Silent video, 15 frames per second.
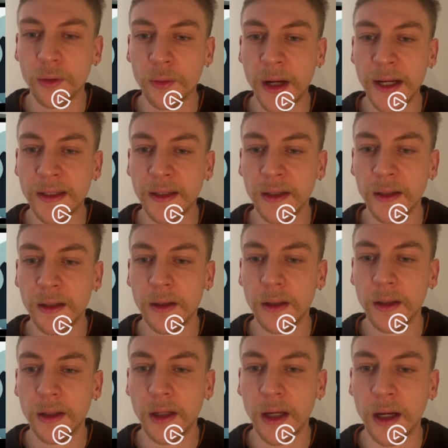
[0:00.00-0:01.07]
red
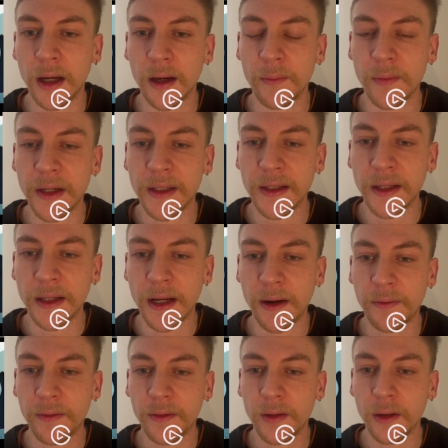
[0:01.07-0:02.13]
is
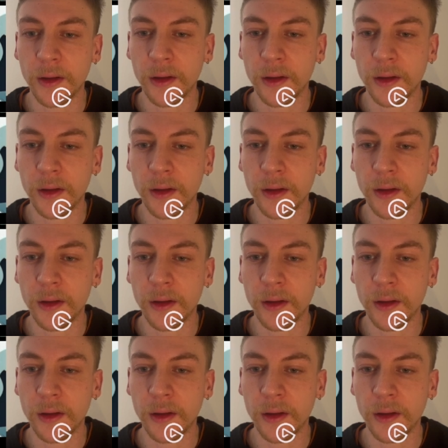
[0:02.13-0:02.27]
enough